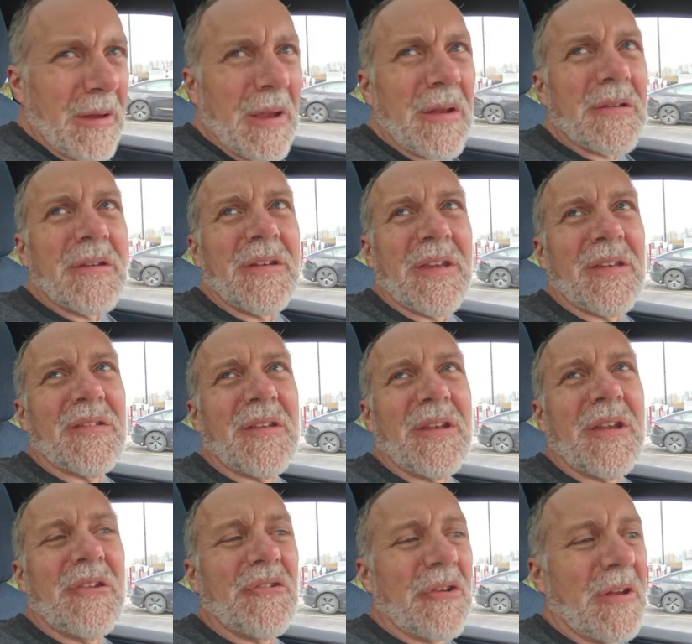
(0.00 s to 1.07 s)
get to
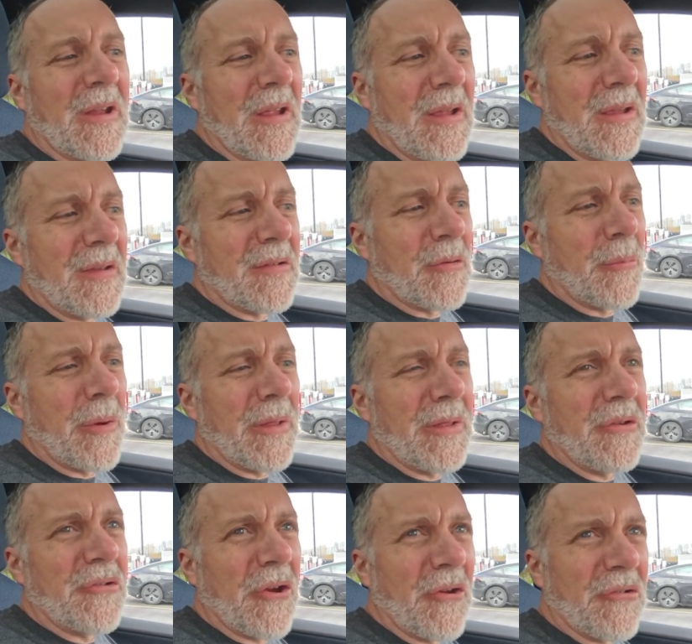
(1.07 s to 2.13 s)
destination. So we'll
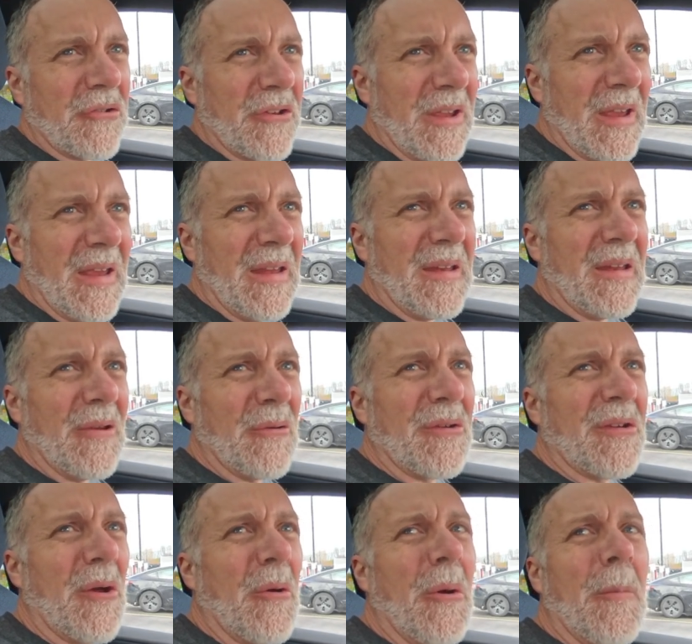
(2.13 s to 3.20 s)
probably charge to 80 or
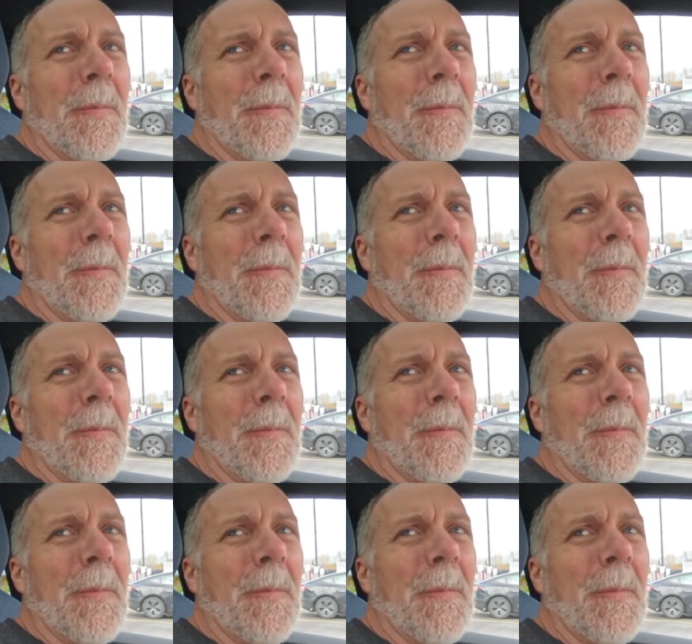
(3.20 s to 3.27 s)
so.